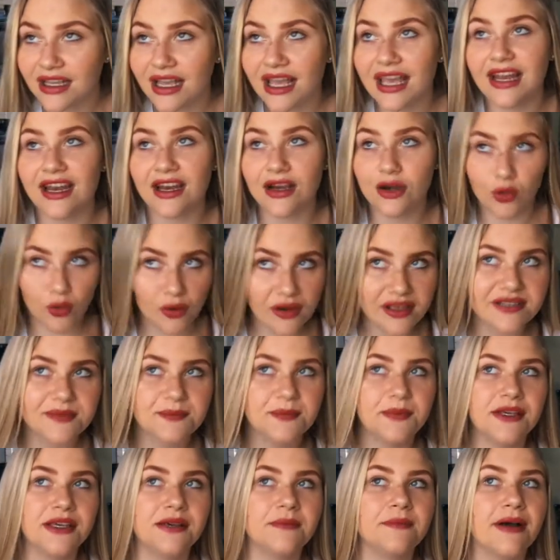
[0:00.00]
It
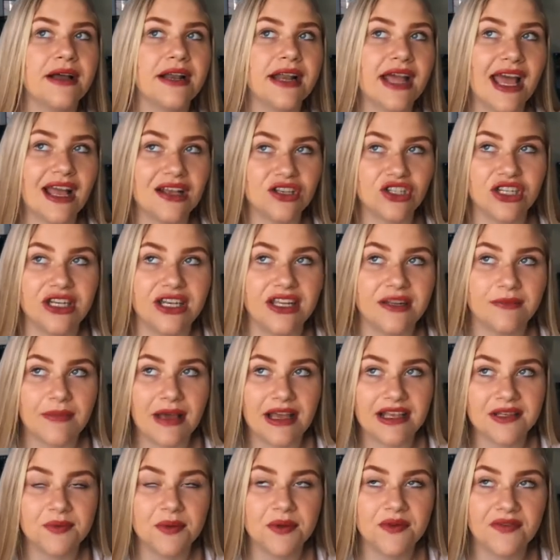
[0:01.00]
annoys me, but actually it
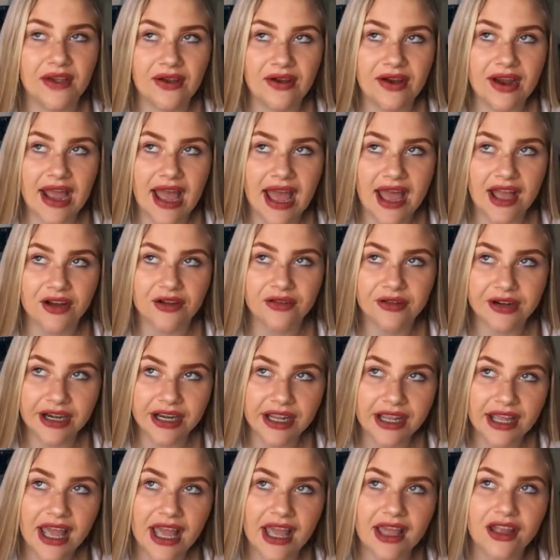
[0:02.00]
makes me very
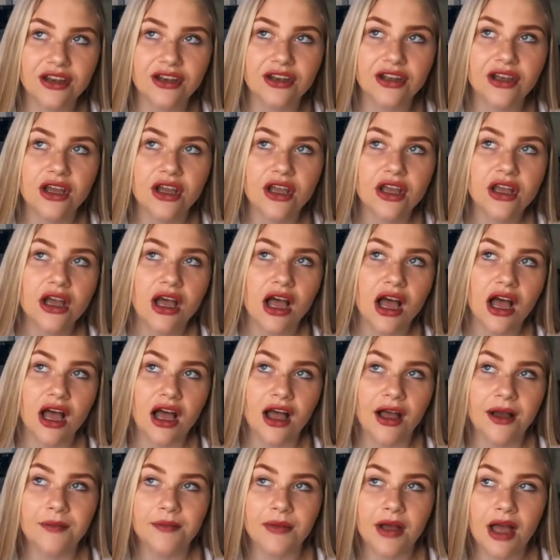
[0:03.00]
angry, and
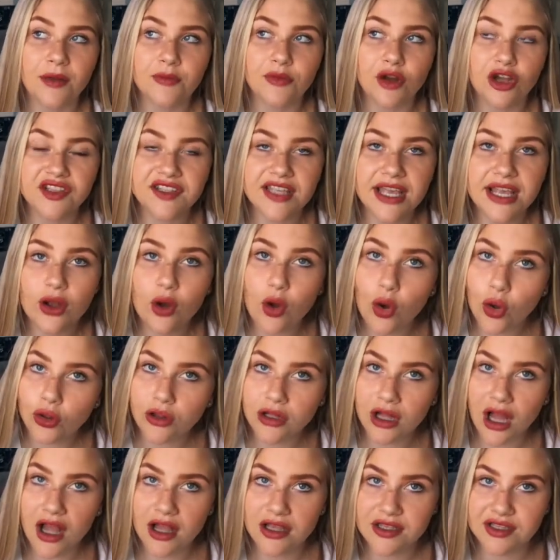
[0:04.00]
I'm not saying
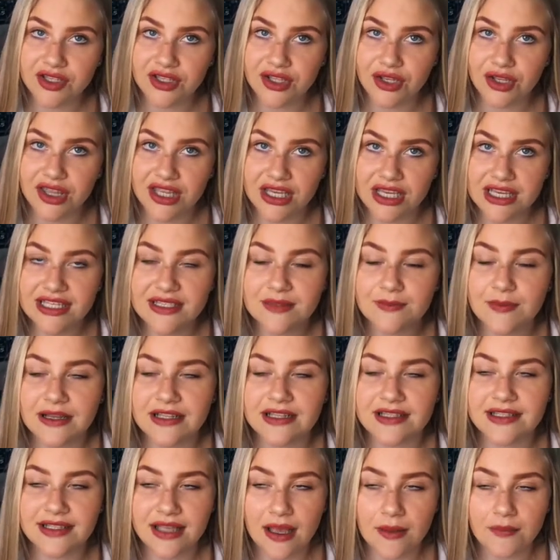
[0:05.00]
all guys do this,
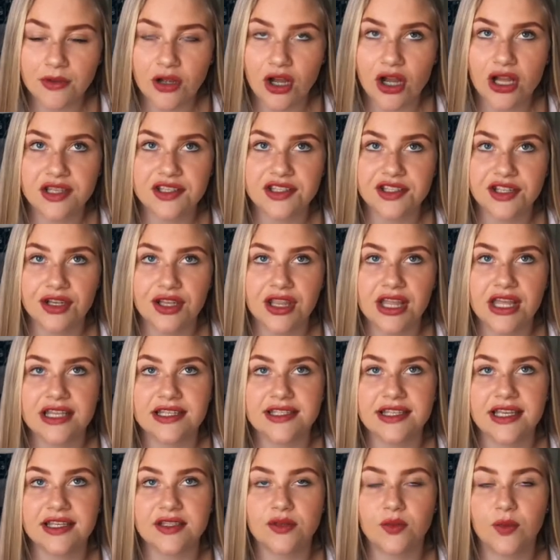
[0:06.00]
but some guys do
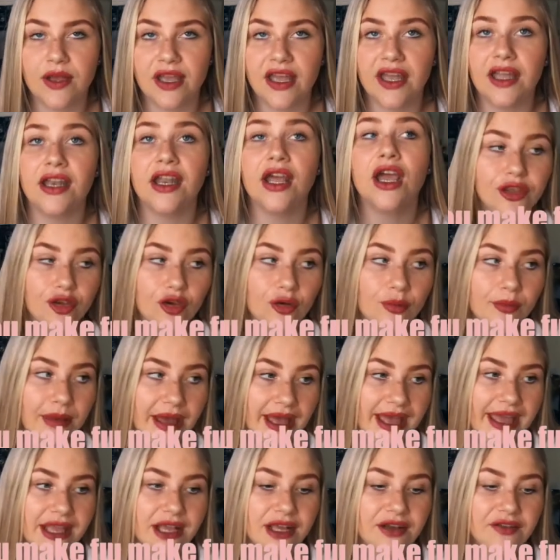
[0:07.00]
this, is when you
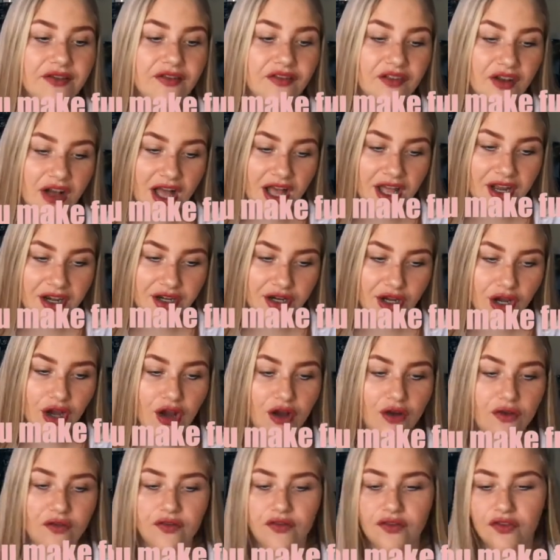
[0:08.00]
make fun
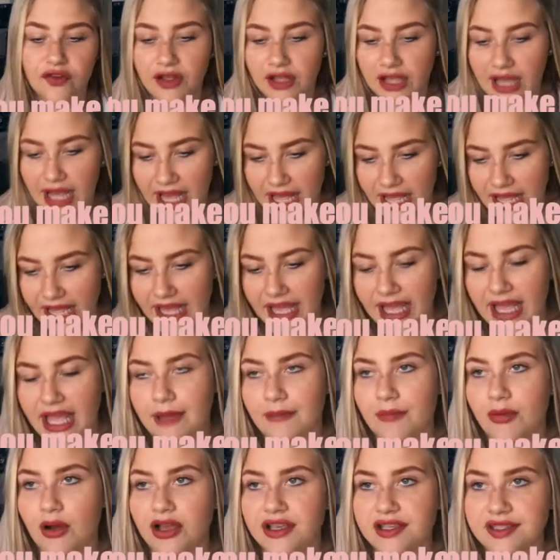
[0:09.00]
of
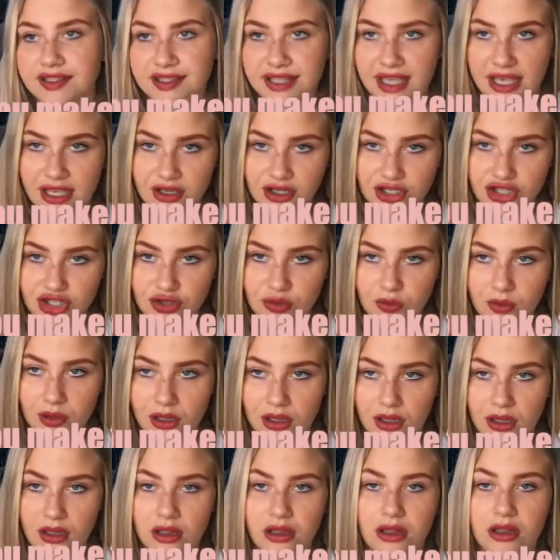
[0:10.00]
gay,
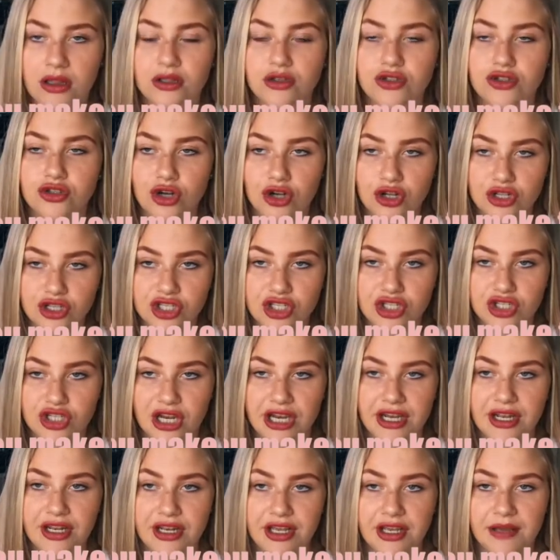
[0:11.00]
bisexual,
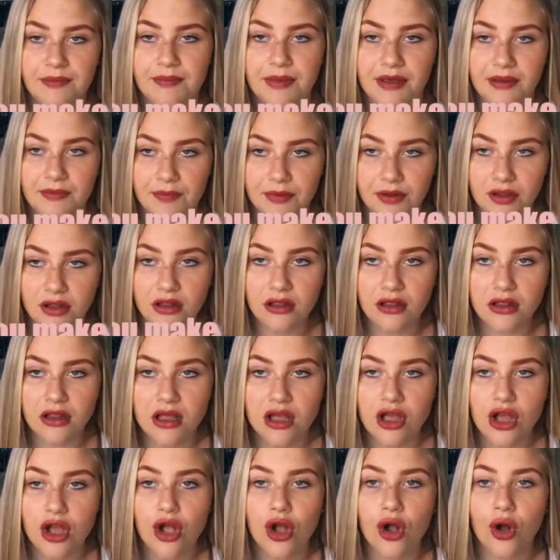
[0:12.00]
transgender
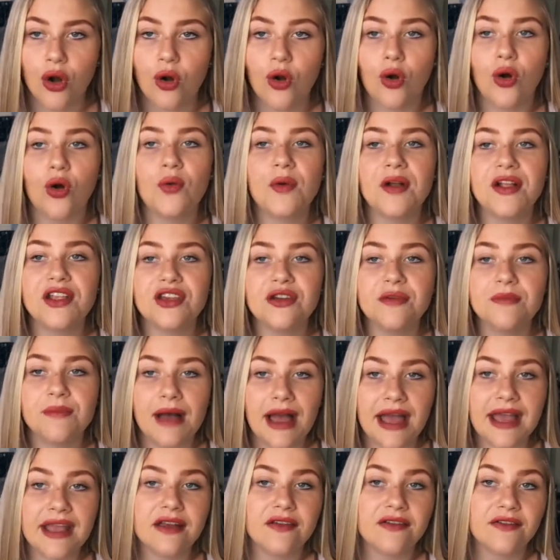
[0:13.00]
people, or when you
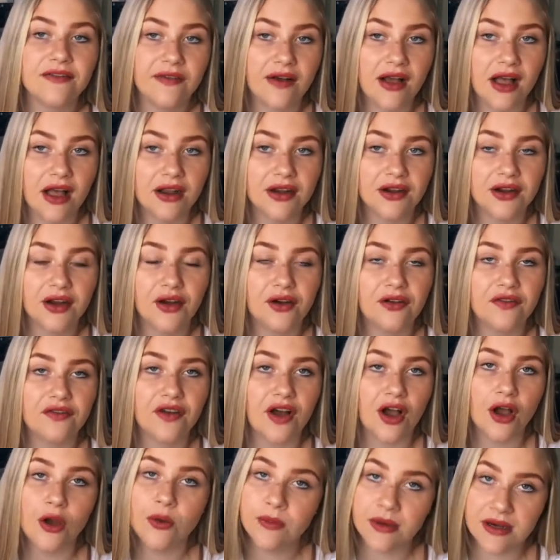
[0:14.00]
make fun of
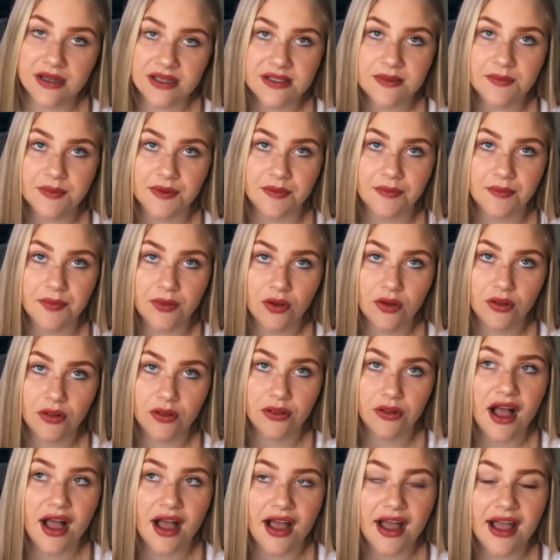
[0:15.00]
homeless people.
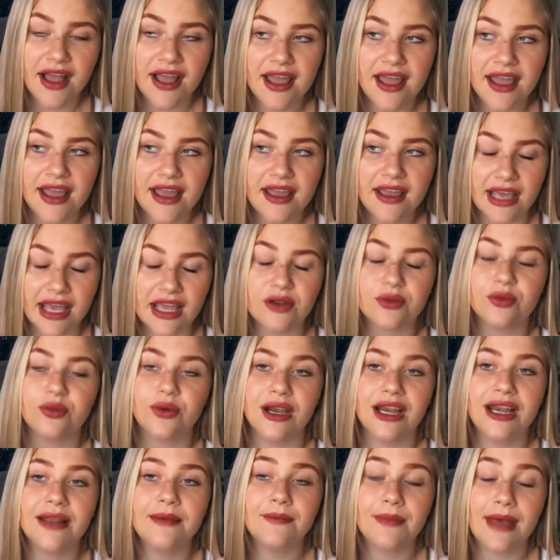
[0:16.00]
I get
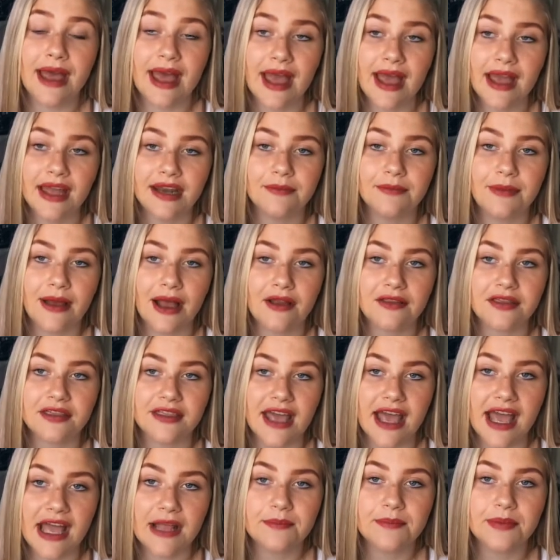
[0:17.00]
really mad about
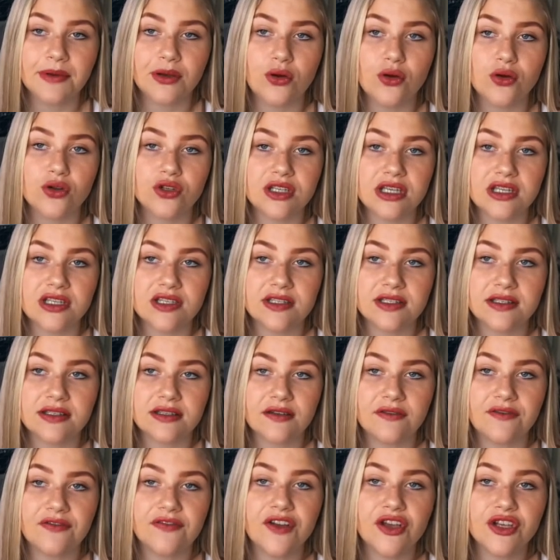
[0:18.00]
that because
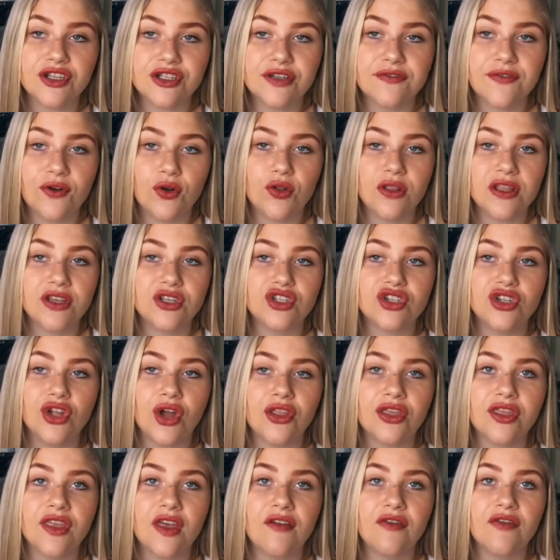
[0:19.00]
first of all, it's
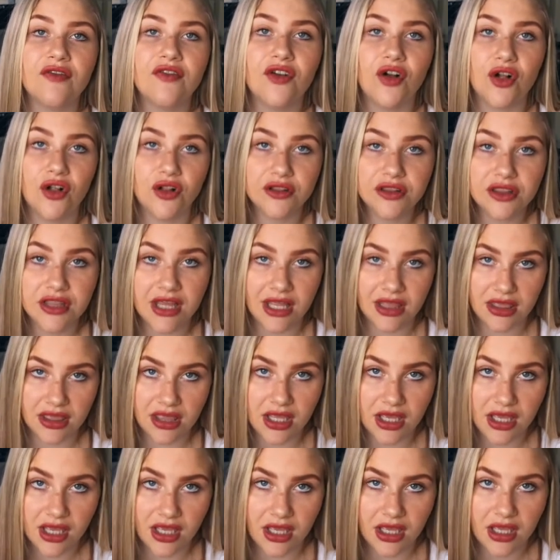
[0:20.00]
not their fault that
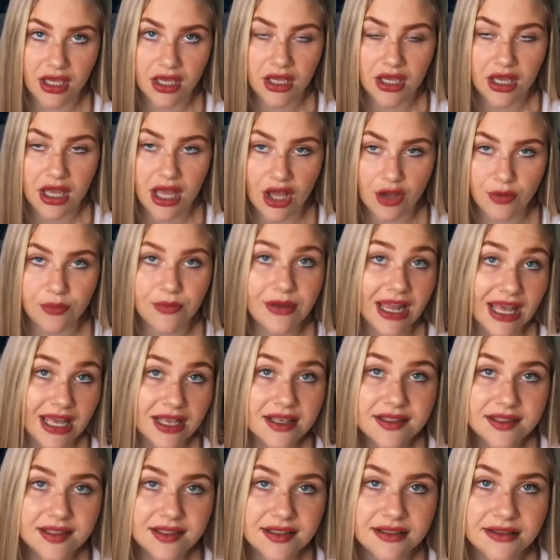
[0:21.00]
they're
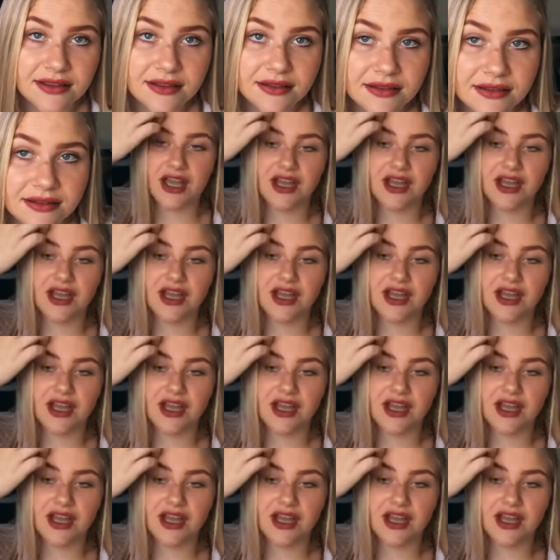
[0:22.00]
homeless.